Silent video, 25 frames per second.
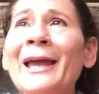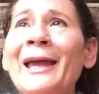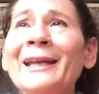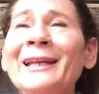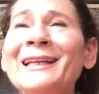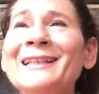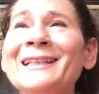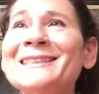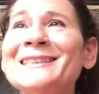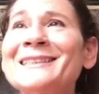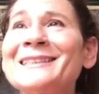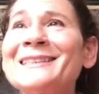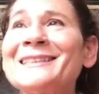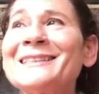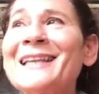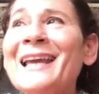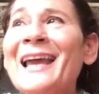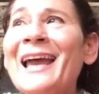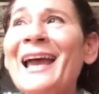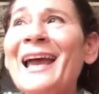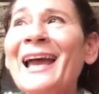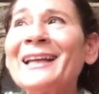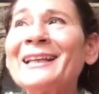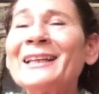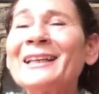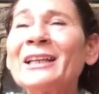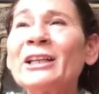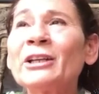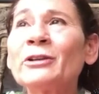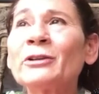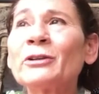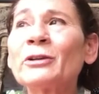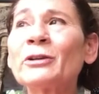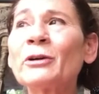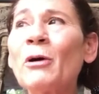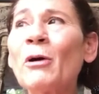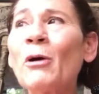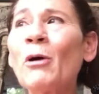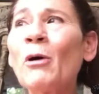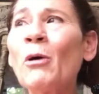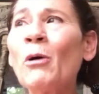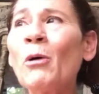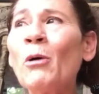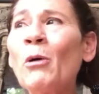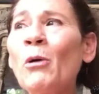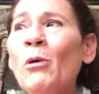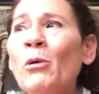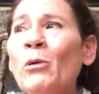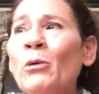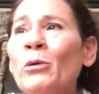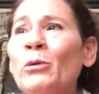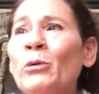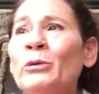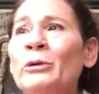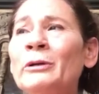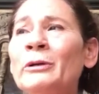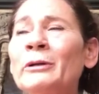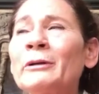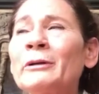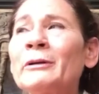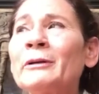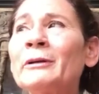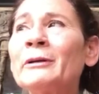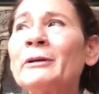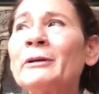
any stagnant, old,